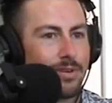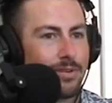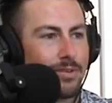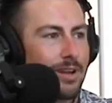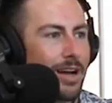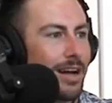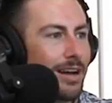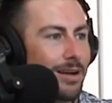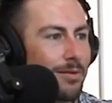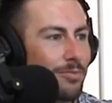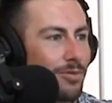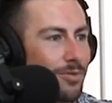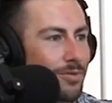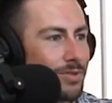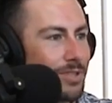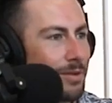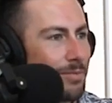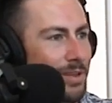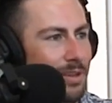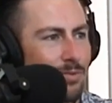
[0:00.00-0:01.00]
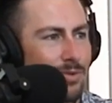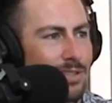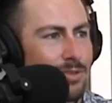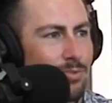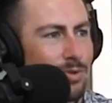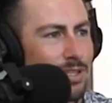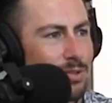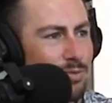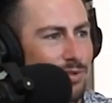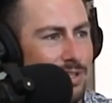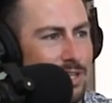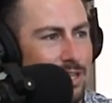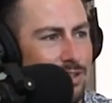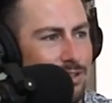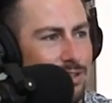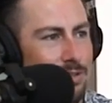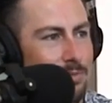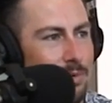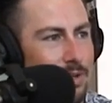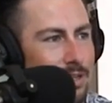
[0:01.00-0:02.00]
not humble or something. What's what does
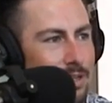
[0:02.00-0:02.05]
pretentious